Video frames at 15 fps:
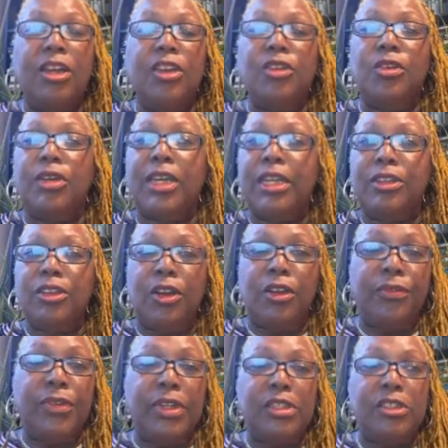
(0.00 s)
you get
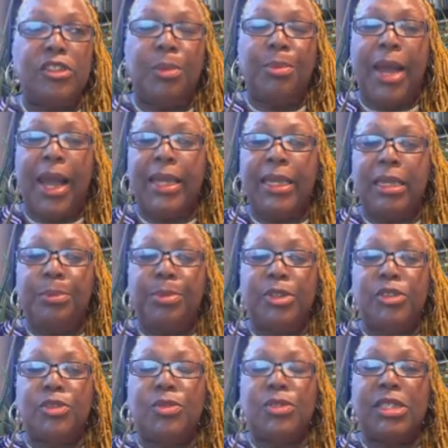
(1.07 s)
nervous, your body
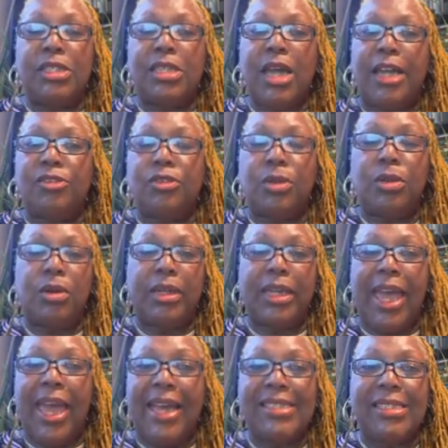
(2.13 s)
produces hydrochloric
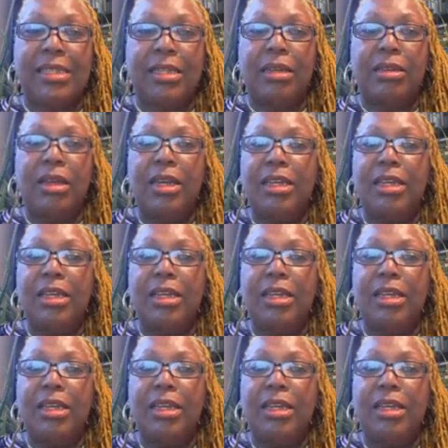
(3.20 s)
acid,